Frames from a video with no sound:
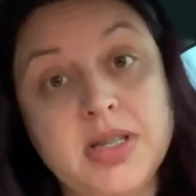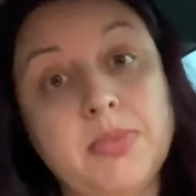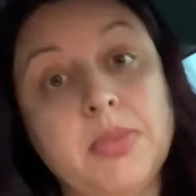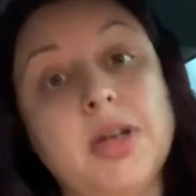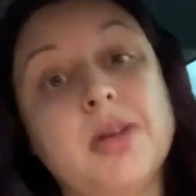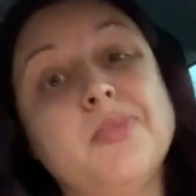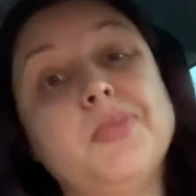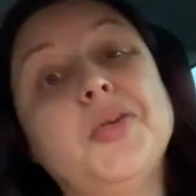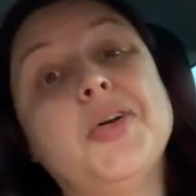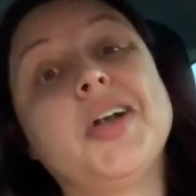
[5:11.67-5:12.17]
I'm
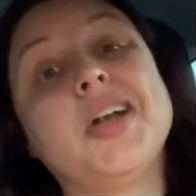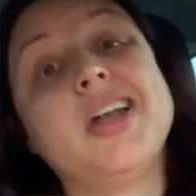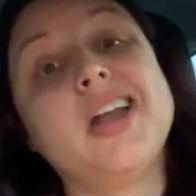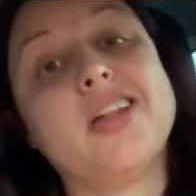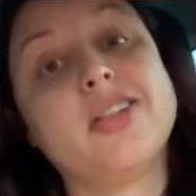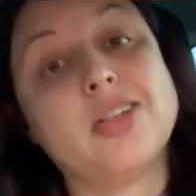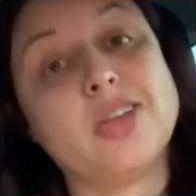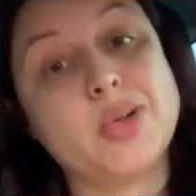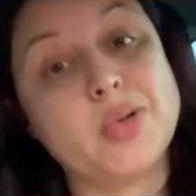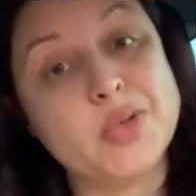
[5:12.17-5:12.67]
going to put
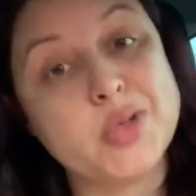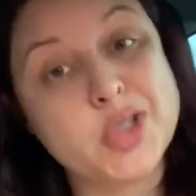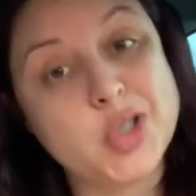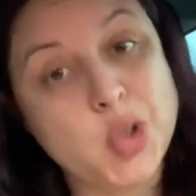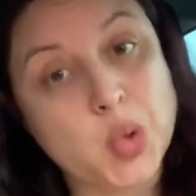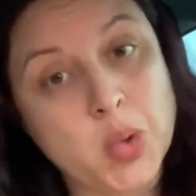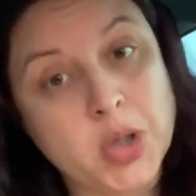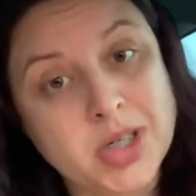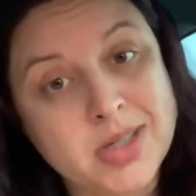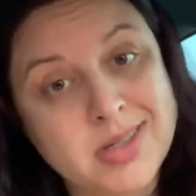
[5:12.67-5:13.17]
another little
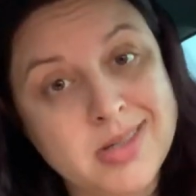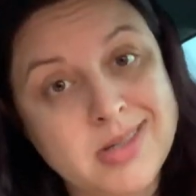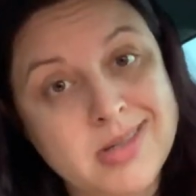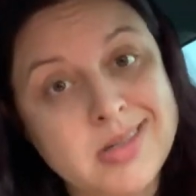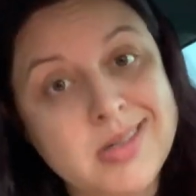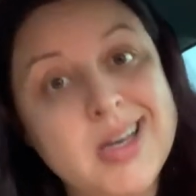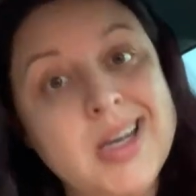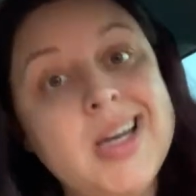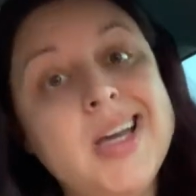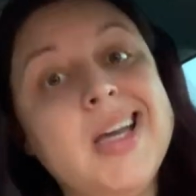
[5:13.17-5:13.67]
source